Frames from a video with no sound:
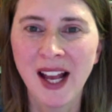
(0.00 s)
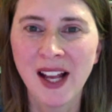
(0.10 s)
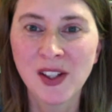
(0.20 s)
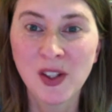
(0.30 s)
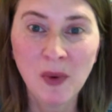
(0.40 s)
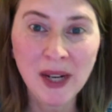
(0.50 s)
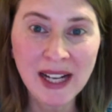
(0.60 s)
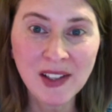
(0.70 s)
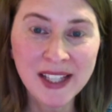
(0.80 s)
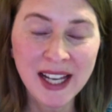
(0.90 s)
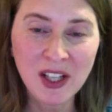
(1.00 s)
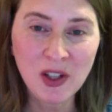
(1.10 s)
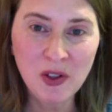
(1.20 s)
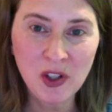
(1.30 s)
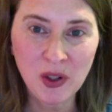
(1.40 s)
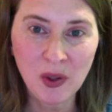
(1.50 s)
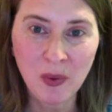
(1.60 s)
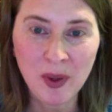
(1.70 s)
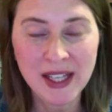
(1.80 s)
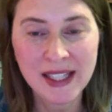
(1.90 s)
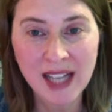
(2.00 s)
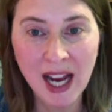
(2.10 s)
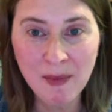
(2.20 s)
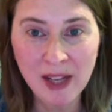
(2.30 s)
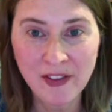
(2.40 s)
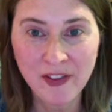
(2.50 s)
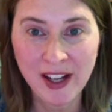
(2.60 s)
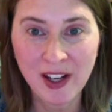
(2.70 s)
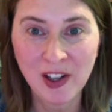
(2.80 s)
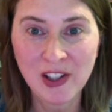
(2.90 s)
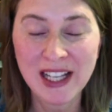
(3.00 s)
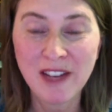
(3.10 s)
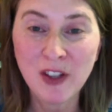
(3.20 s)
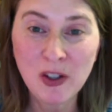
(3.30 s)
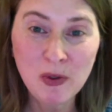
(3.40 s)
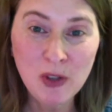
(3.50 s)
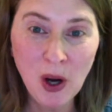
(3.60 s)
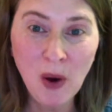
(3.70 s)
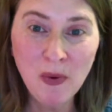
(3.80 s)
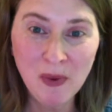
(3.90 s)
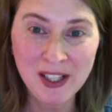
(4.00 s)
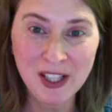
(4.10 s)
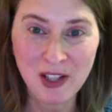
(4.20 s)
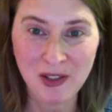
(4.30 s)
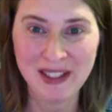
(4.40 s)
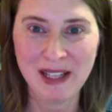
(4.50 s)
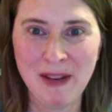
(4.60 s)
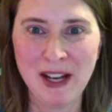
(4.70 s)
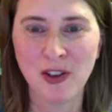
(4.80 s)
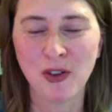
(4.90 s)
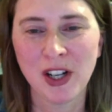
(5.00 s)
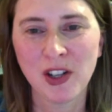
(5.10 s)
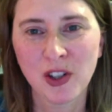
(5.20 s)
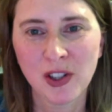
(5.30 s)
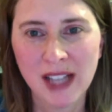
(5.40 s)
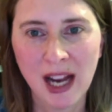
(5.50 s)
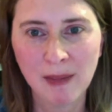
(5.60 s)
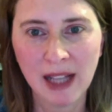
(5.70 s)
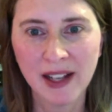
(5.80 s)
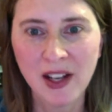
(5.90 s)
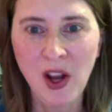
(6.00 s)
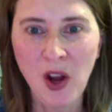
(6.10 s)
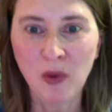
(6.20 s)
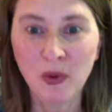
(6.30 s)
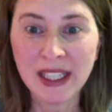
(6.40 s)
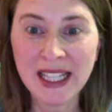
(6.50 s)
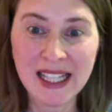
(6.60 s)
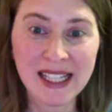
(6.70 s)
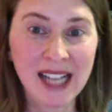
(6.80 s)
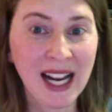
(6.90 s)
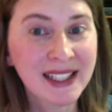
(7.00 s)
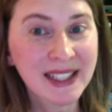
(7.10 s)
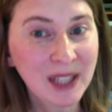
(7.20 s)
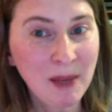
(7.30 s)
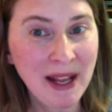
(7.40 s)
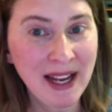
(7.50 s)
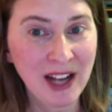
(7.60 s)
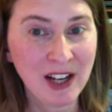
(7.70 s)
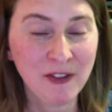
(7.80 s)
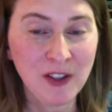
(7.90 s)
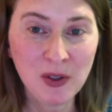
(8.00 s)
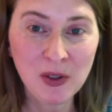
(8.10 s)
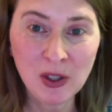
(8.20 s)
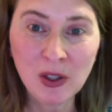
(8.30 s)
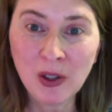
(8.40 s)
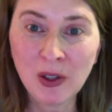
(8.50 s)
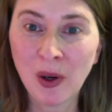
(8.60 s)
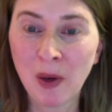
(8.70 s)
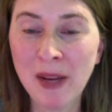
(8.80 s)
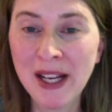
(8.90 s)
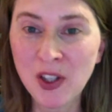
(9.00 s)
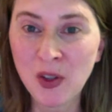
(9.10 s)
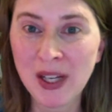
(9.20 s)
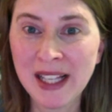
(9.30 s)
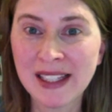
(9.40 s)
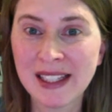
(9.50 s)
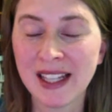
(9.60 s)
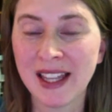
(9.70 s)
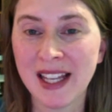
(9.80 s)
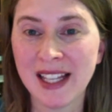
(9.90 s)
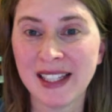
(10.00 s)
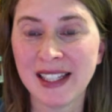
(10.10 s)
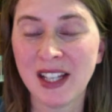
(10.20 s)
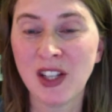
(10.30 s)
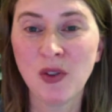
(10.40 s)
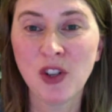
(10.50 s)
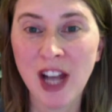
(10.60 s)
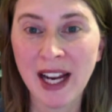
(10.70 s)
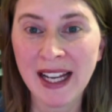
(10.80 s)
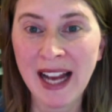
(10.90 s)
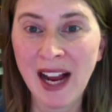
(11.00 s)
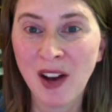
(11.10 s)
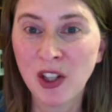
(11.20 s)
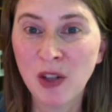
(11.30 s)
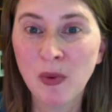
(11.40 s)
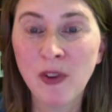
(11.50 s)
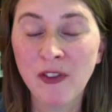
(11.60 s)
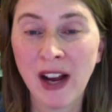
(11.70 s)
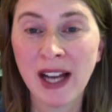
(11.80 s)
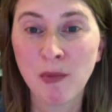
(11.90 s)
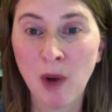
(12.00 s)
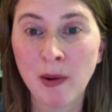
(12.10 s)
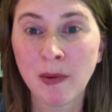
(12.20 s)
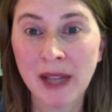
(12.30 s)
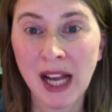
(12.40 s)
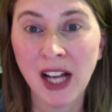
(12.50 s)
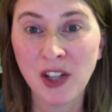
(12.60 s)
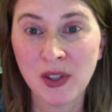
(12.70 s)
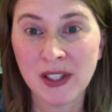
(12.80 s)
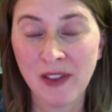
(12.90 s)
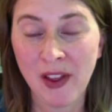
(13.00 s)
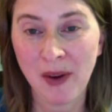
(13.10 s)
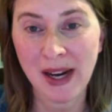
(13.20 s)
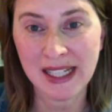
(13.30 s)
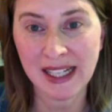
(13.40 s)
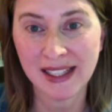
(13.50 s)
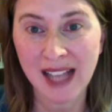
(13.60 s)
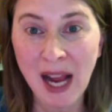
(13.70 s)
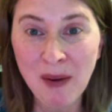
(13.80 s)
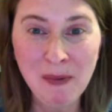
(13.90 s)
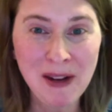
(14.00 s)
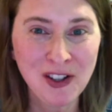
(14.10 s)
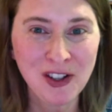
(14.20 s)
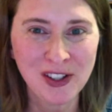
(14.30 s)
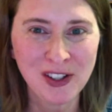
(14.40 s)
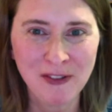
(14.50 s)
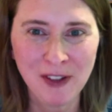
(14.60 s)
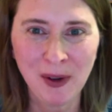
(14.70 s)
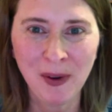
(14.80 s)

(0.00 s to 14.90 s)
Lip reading: So what else can you do with these timeline figures if you don't want to use them traditional timeline? Really, the sky's the limit, and if you Google or Pinterest this and you check it out, you will find probably hundreds of other ideas. I will mention just a few.